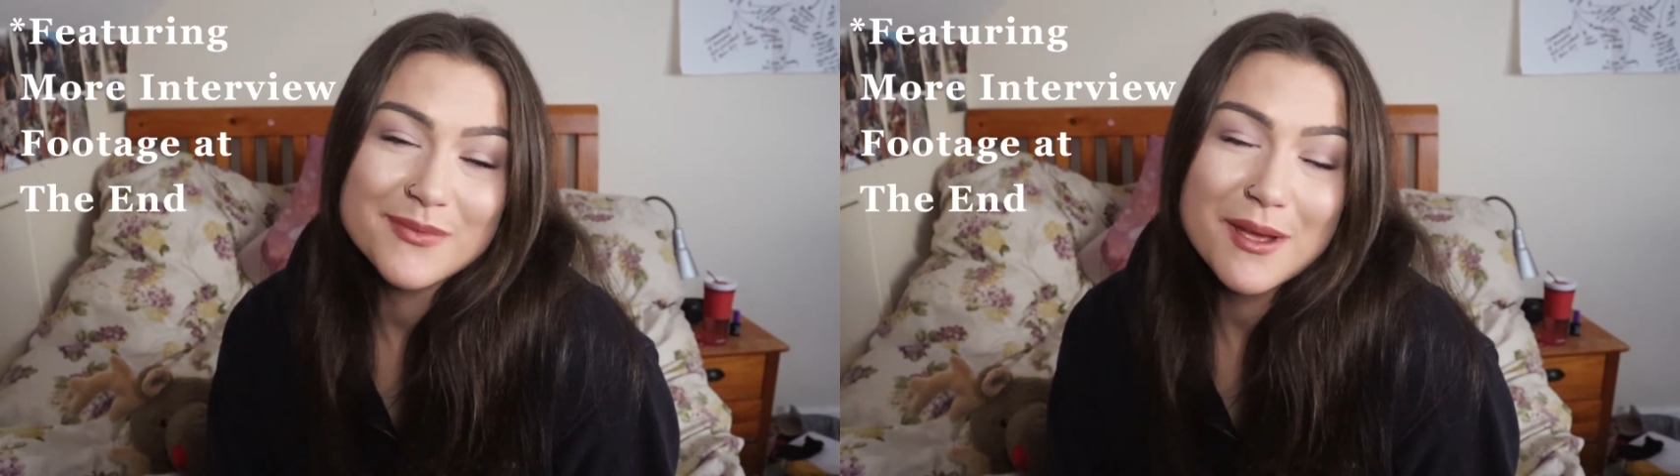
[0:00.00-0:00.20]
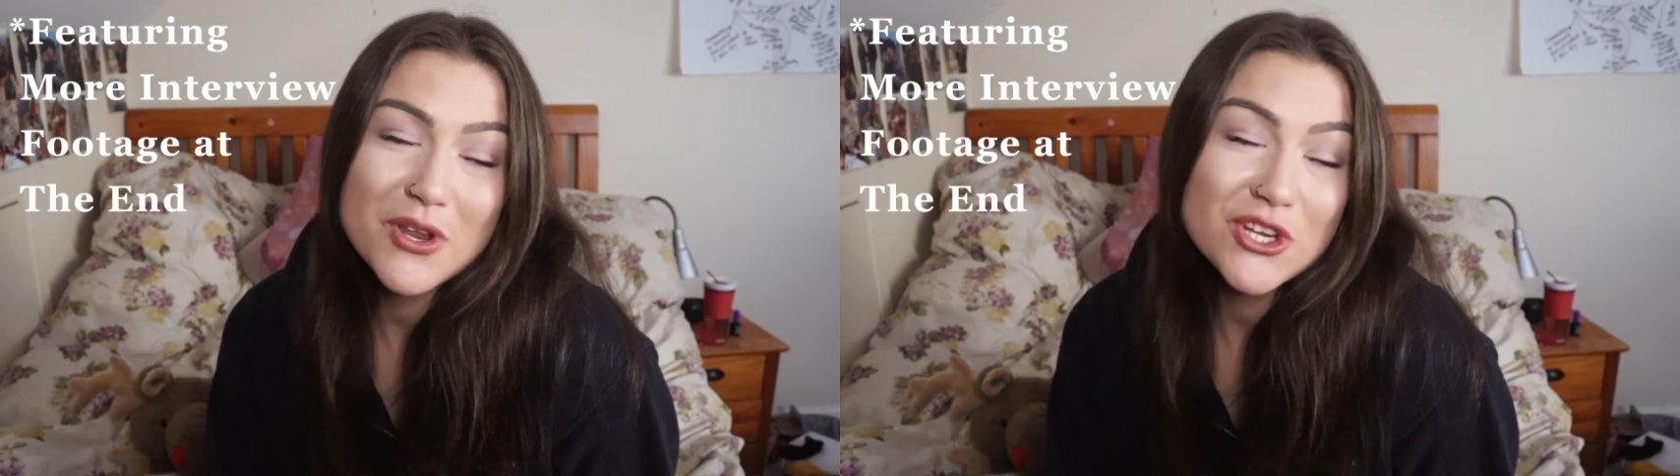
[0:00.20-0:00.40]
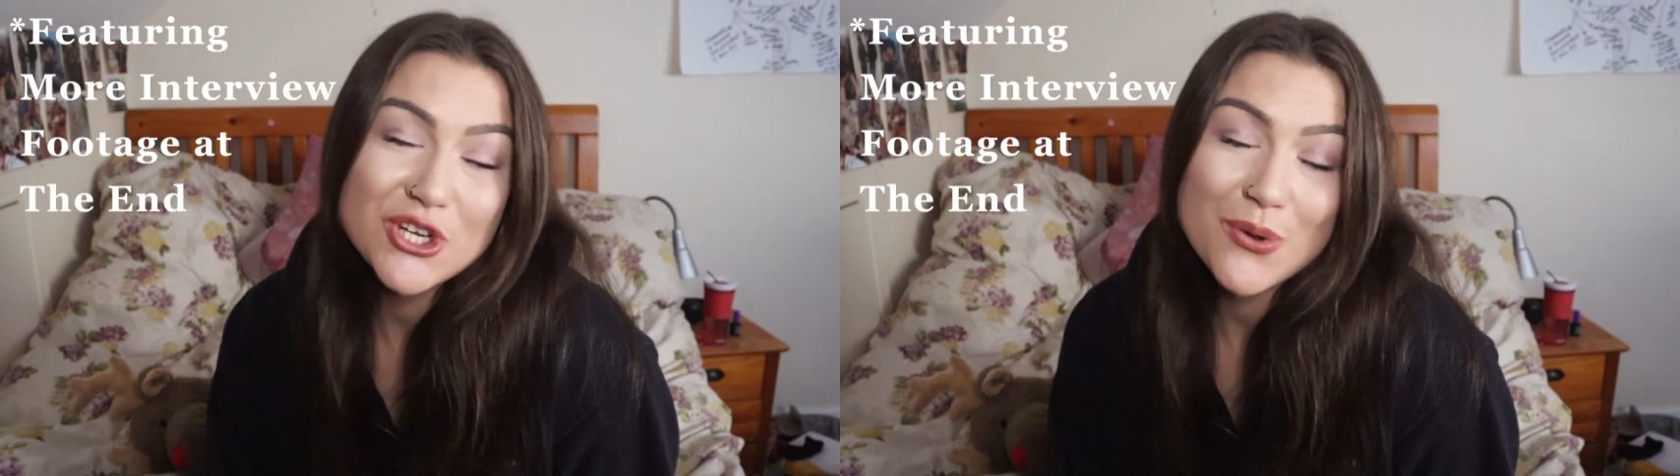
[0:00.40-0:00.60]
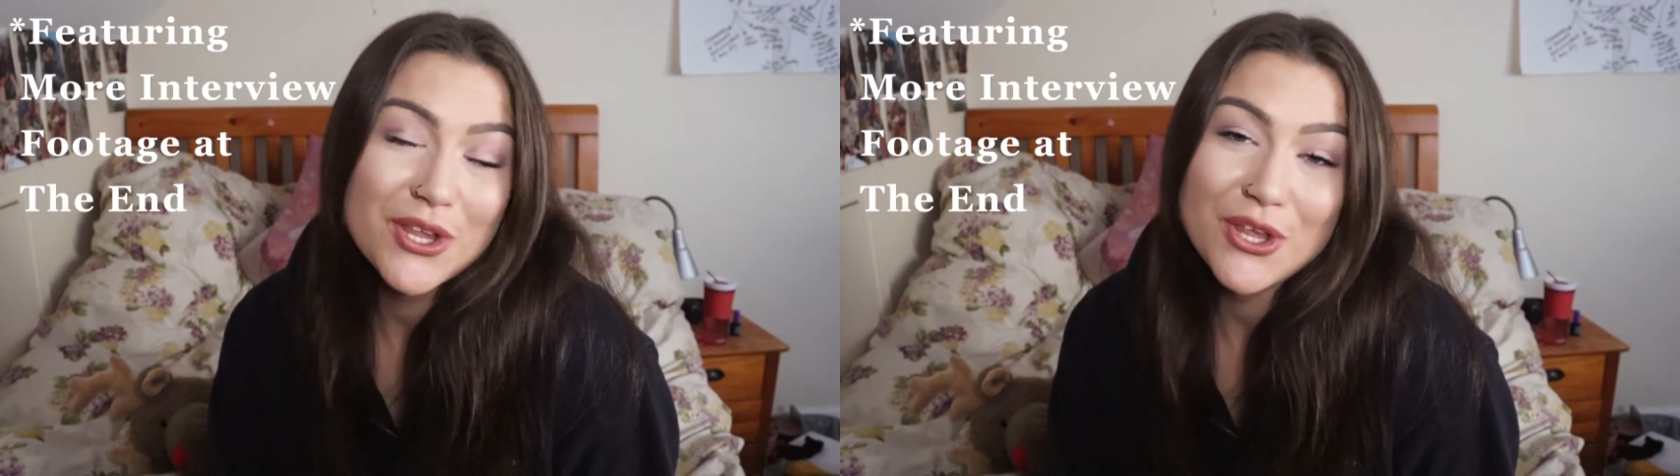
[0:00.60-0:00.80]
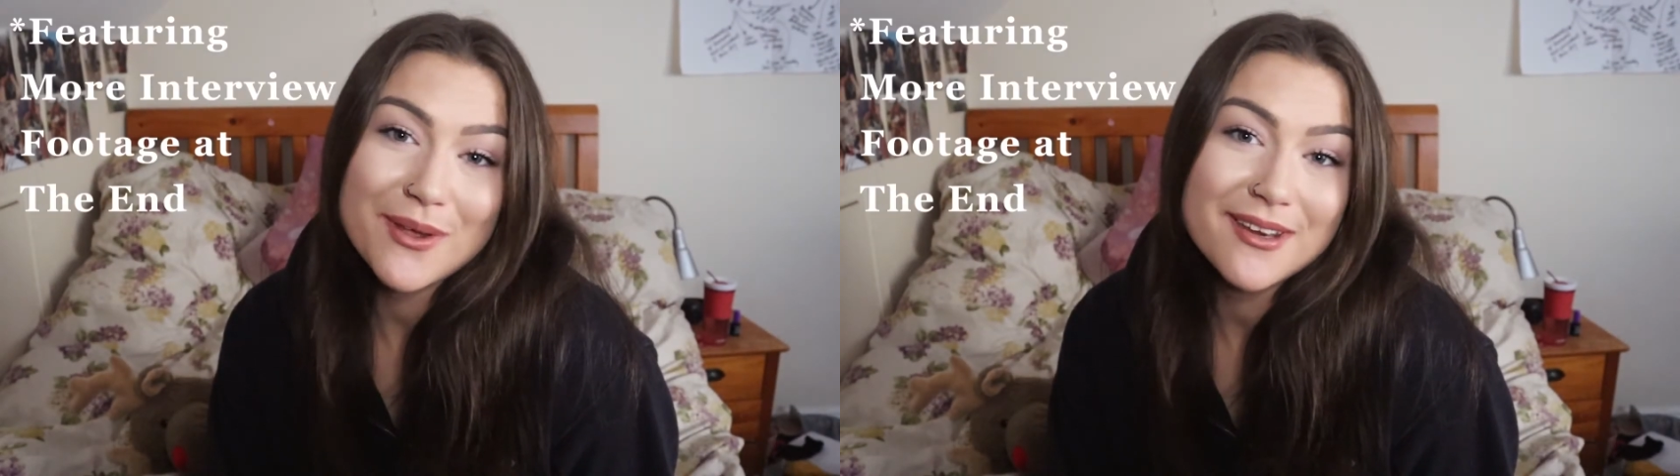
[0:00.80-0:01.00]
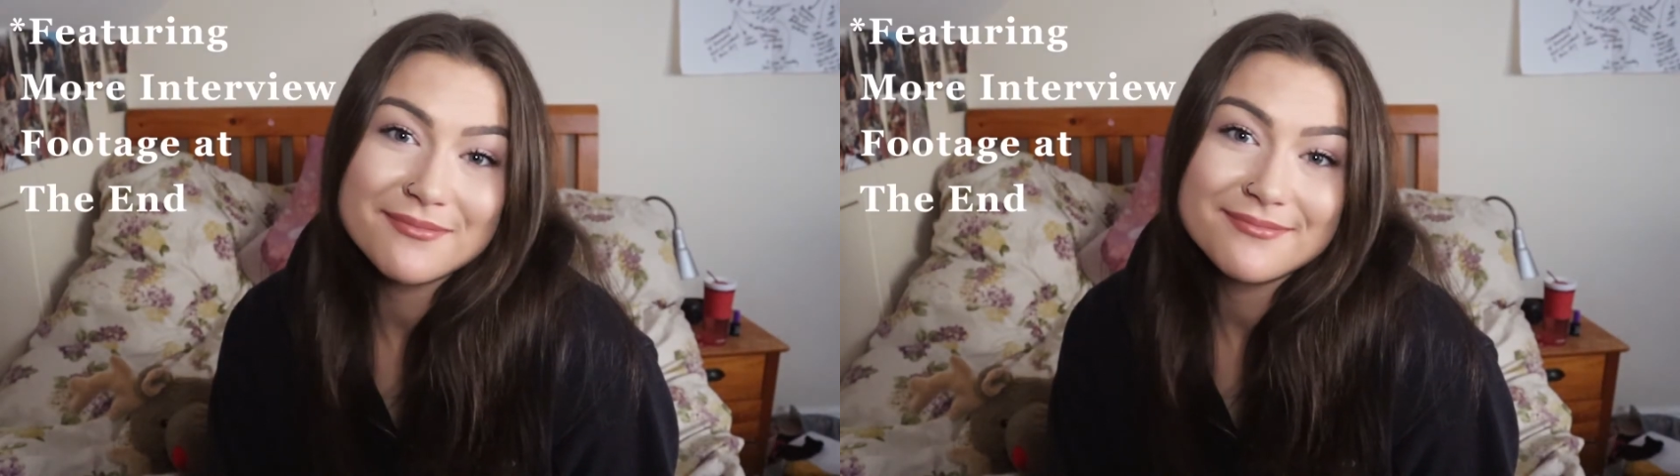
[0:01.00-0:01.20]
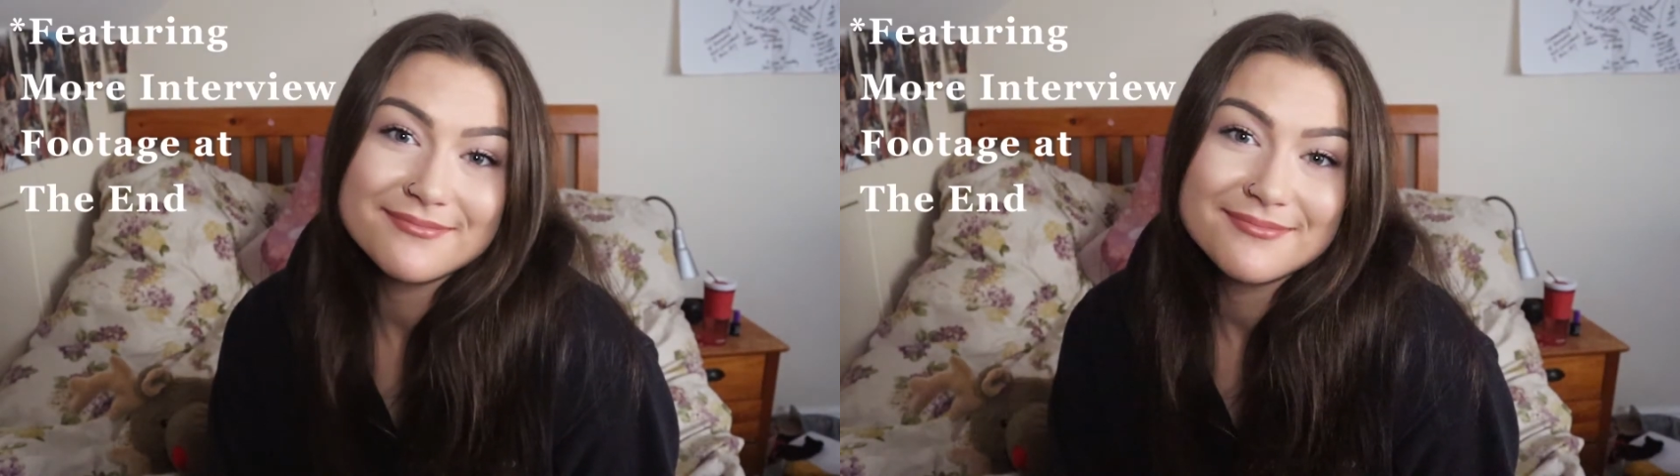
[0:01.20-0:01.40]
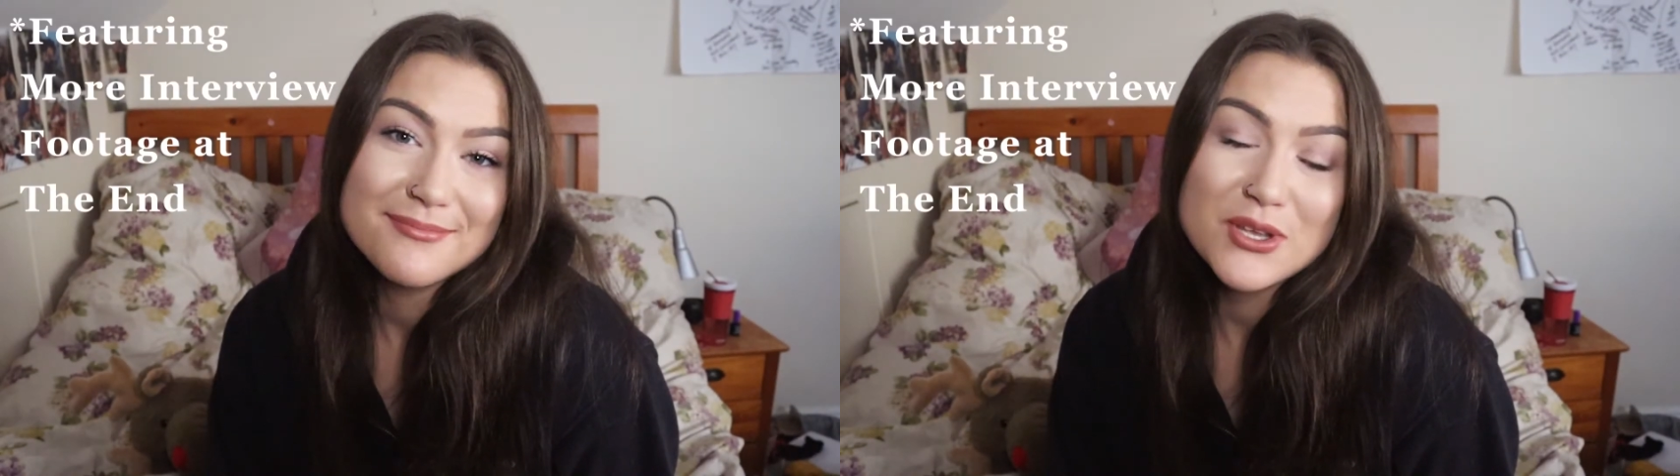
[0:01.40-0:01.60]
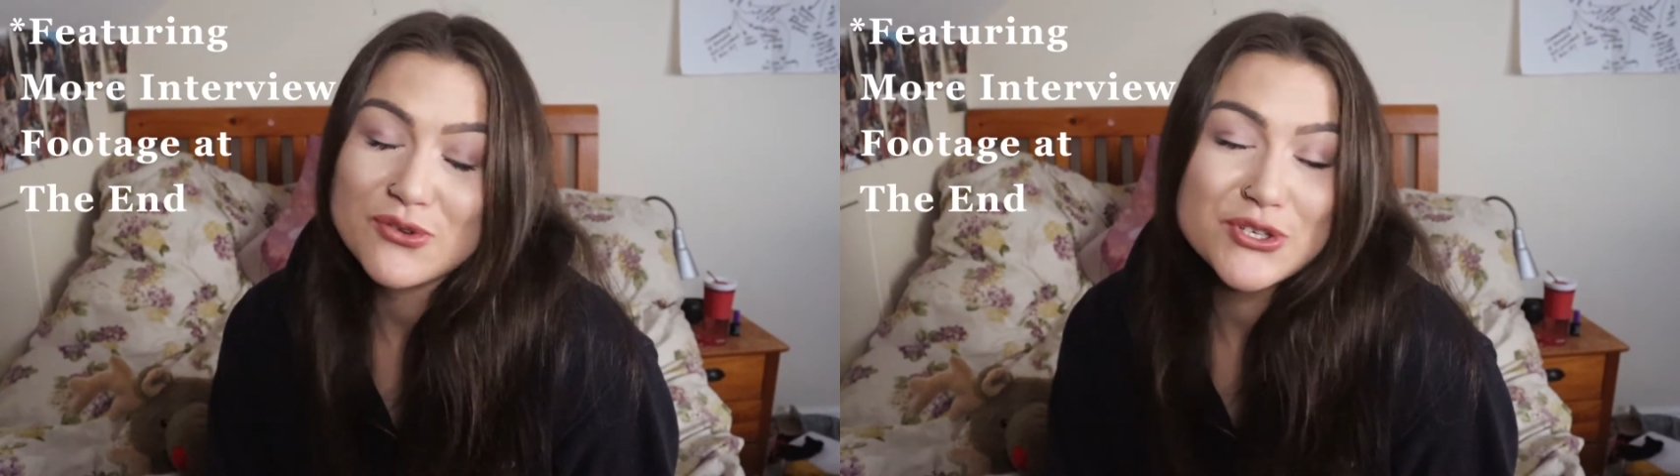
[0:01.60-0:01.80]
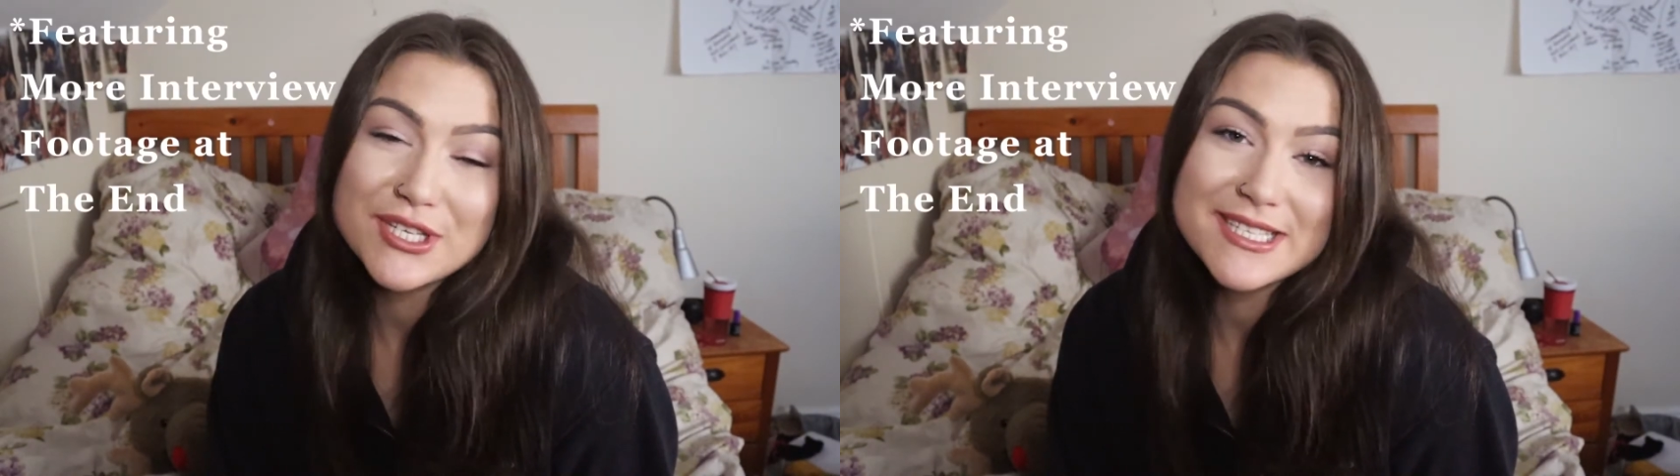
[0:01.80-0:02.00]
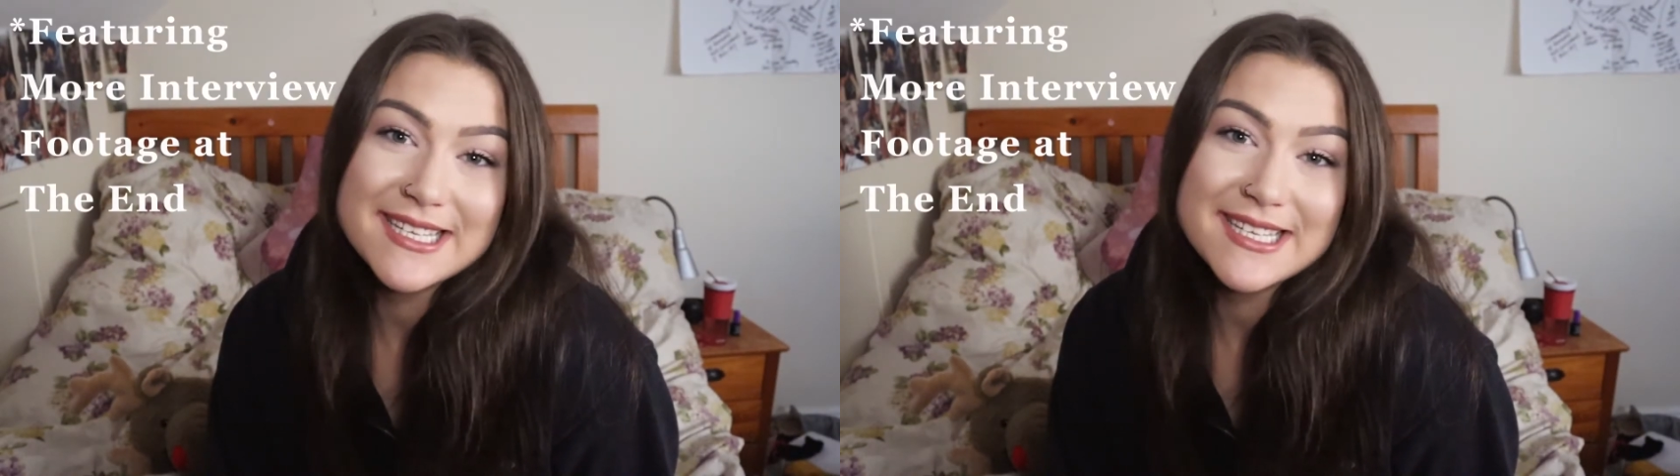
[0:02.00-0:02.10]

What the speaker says: I'm not showing you it, but you should